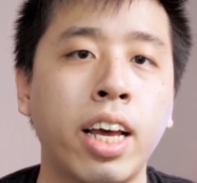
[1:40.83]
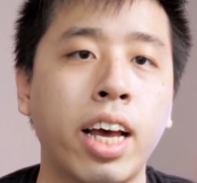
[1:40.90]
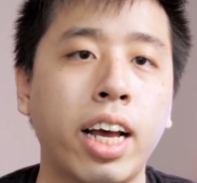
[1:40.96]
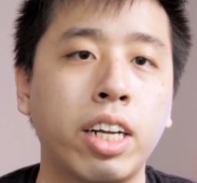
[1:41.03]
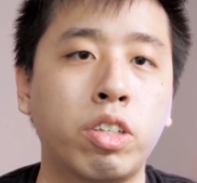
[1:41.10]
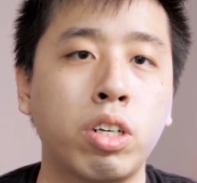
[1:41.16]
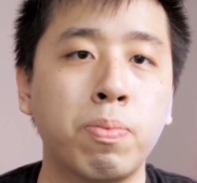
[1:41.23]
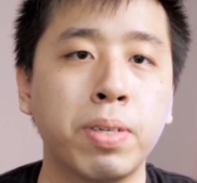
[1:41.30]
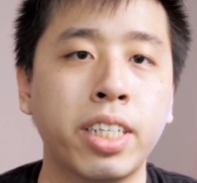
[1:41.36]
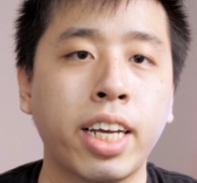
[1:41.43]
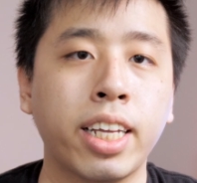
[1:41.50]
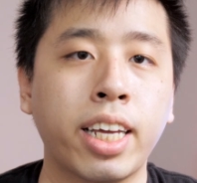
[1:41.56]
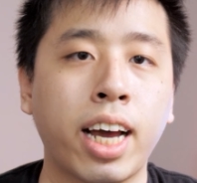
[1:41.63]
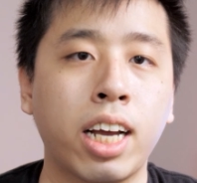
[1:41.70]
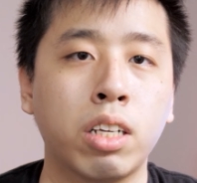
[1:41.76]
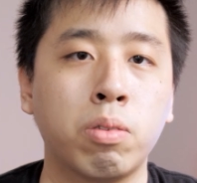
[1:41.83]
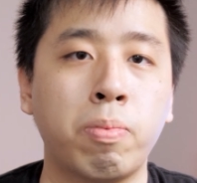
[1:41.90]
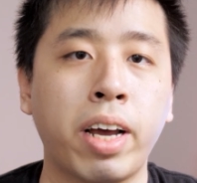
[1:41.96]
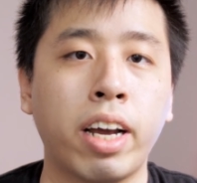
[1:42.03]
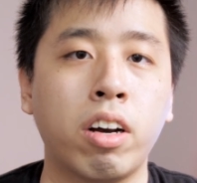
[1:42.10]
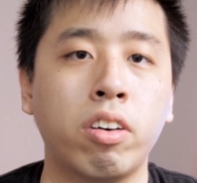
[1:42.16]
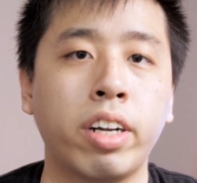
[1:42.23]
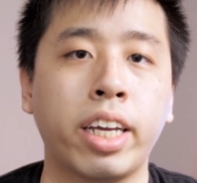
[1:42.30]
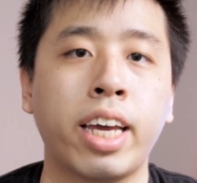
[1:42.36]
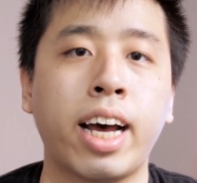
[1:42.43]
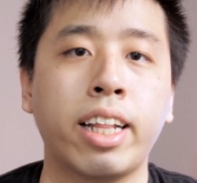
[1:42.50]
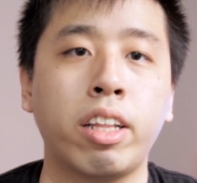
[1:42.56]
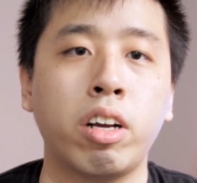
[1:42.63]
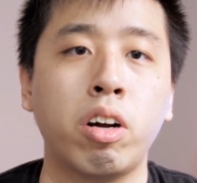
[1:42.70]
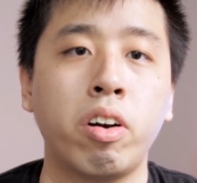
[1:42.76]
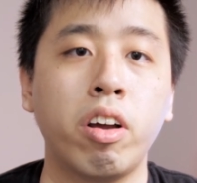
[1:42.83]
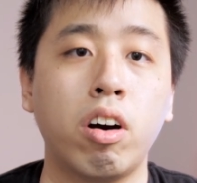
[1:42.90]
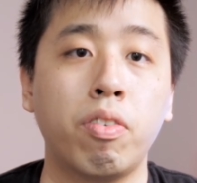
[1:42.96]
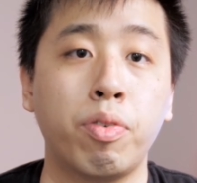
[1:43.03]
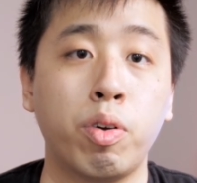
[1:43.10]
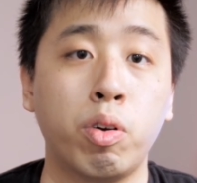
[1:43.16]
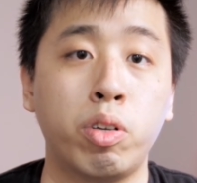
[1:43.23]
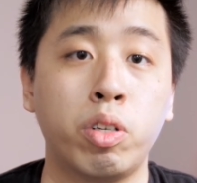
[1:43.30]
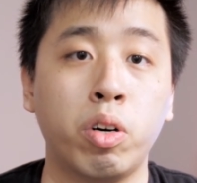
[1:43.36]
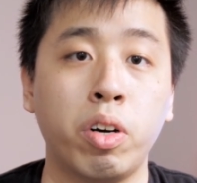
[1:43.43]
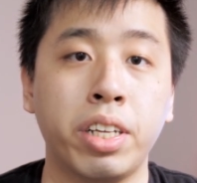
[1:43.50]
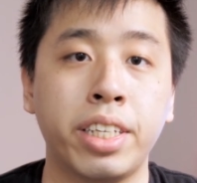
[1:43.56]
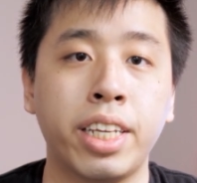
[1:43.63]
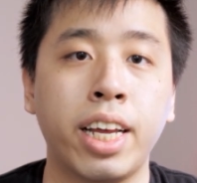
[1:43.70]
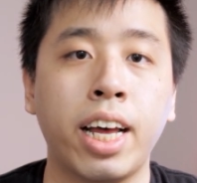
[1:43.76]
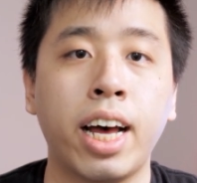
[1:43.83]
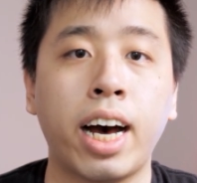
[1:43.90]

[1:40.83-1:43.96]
and 3% cashback on a category of your choice.